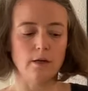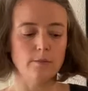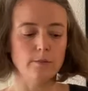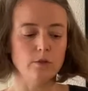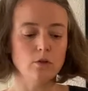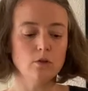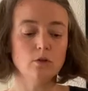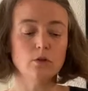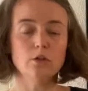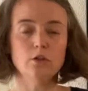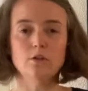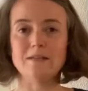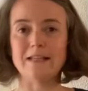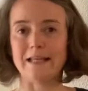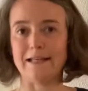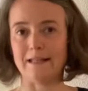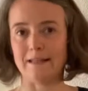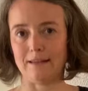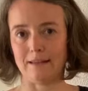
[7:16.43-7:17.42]
You can use
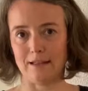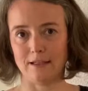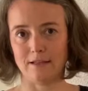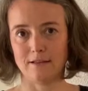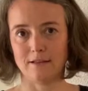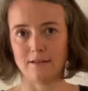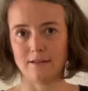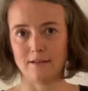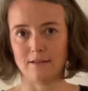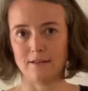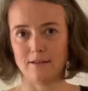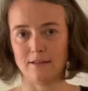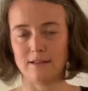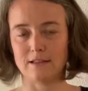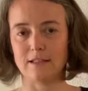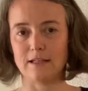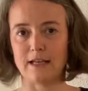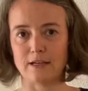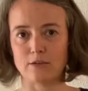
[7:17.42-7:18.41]
anything
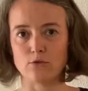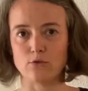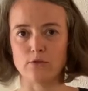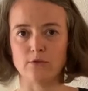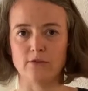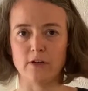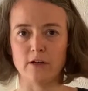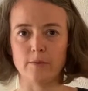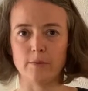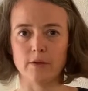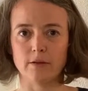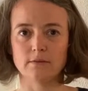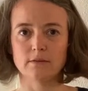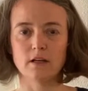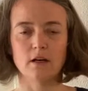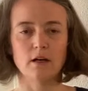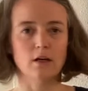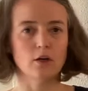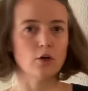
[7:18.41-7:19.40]
that's a natural fibre.
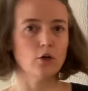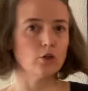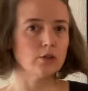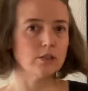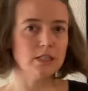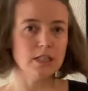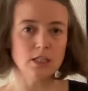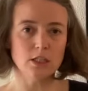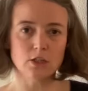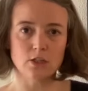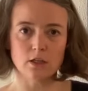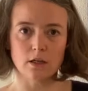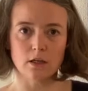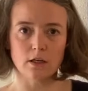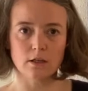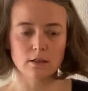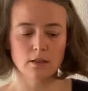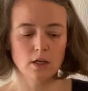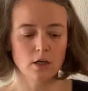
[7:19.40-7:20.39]
Cotton
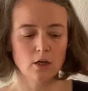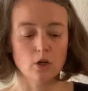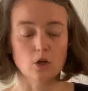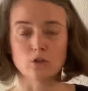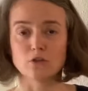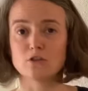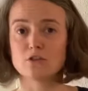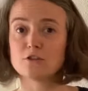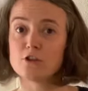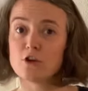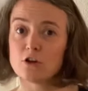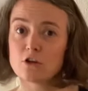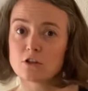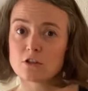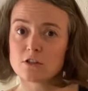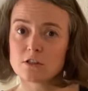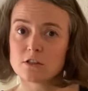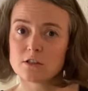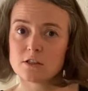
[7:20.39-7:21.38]
t-shirt, cotton
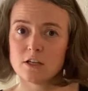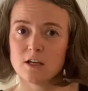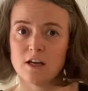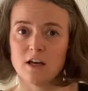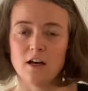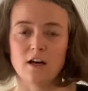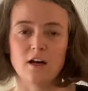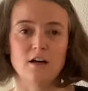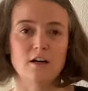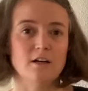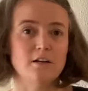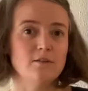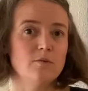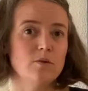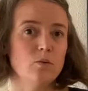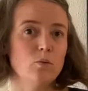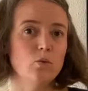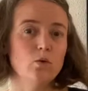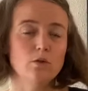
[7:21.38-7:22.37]
socks,
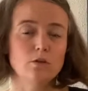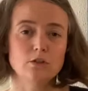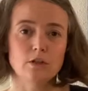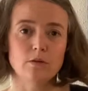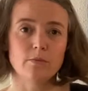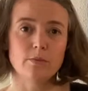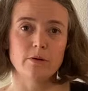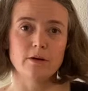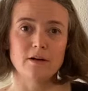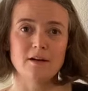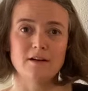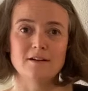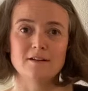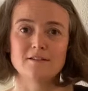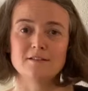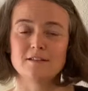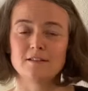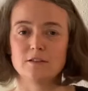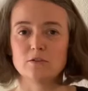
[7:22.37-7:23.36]
wool
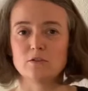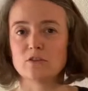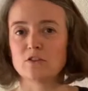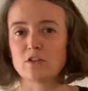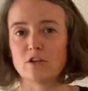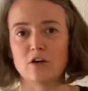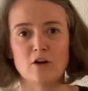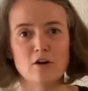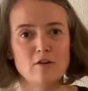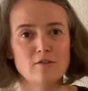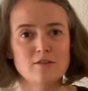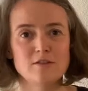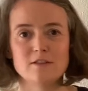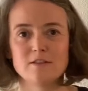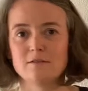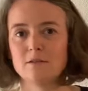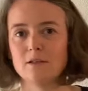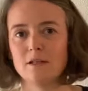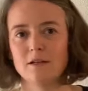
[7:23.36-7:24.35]
jumper, silk
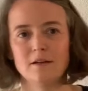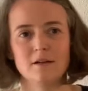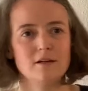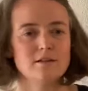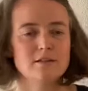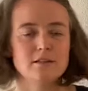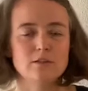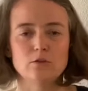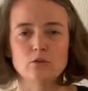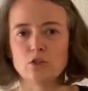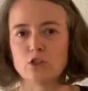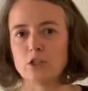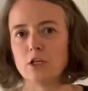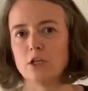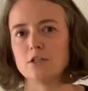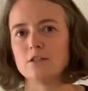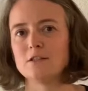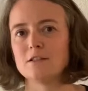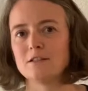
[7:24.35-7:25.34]
scarves, silk
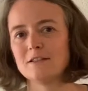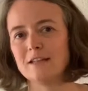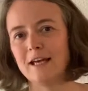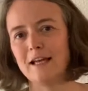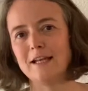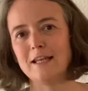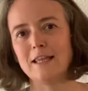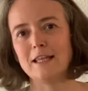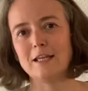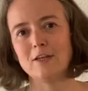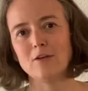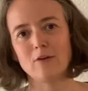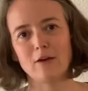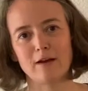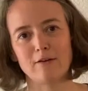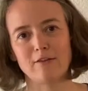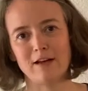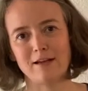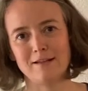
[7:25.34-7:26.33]
shirts, anything you
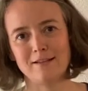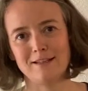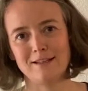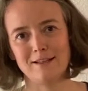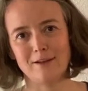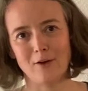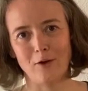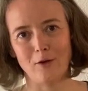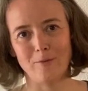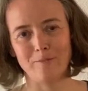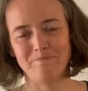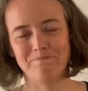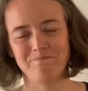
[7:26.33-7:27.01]
have handy at home.